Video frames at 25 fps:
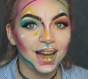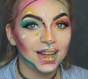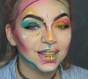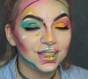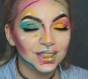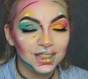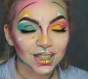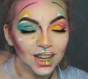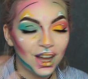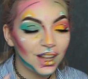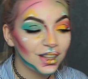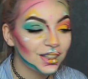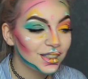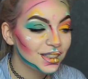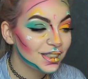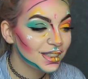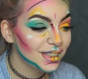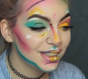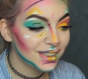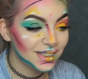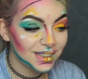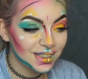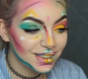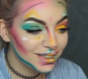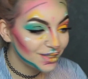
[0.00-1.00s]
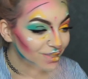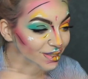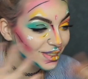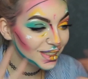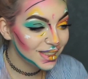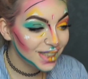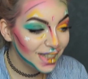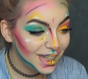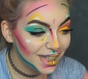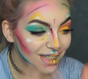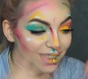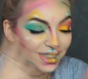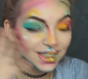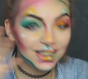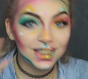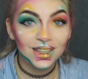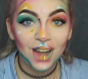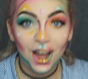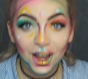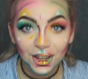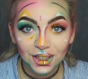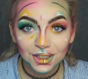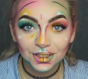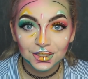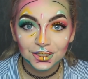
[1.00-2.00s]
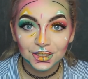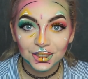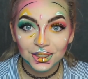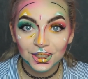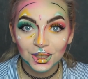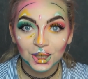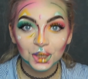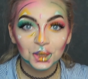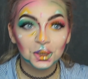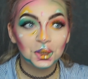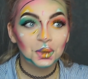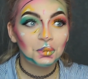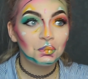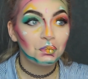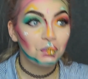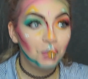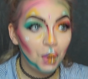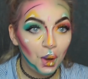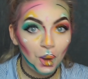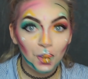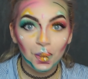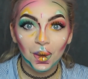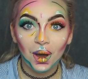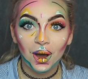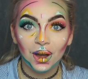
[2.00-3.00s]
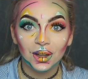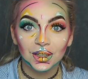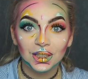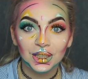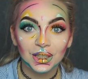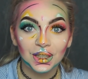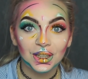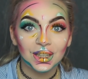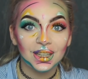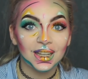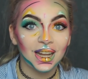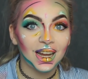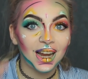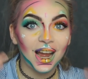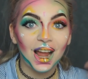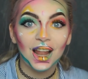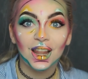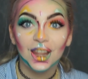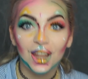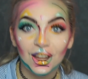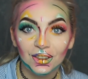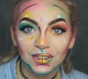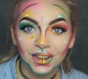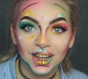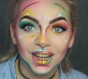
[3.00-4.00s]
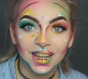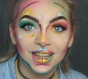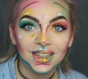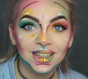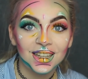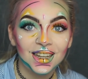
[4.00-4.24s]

colors, and it's a colorful pop art look. Like, I love it.